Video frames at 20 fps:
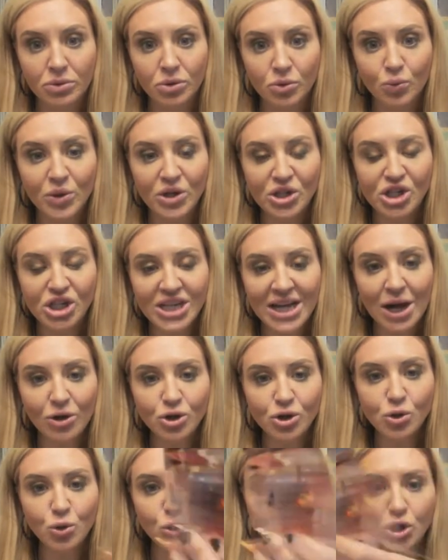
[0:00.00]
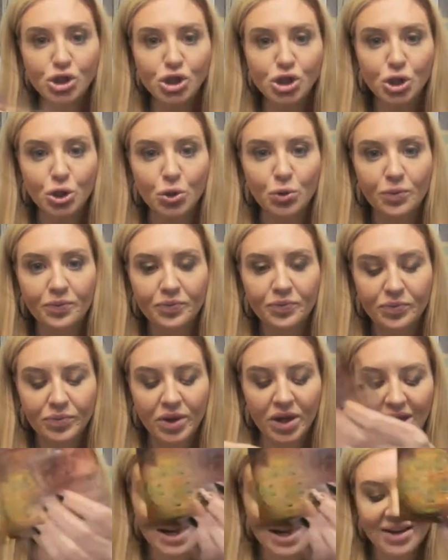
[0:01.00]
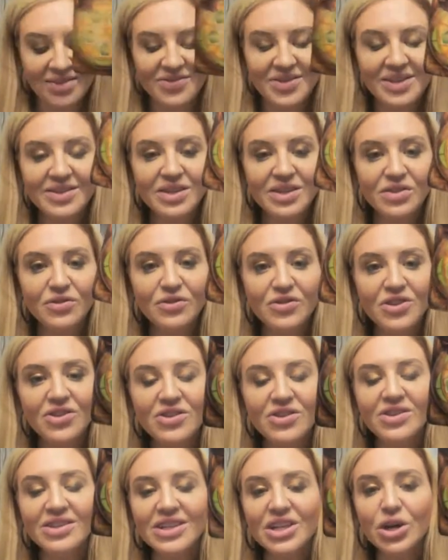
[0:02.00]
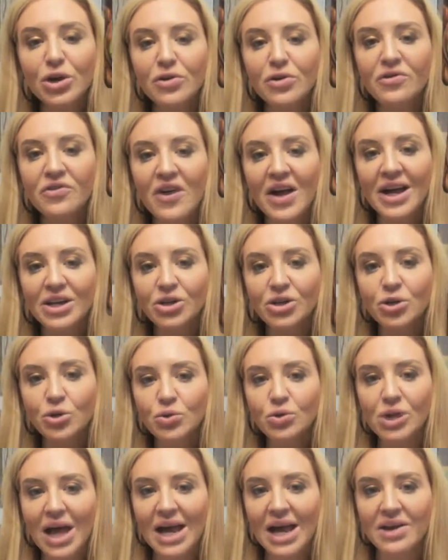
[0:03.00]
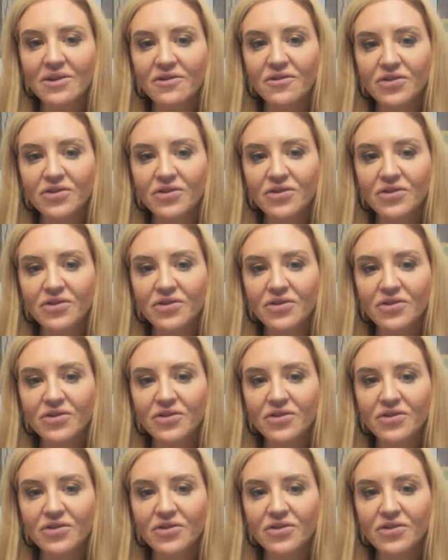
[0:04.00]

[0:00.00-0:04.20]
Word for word: reaching out towards you. This is this is clarifying new life.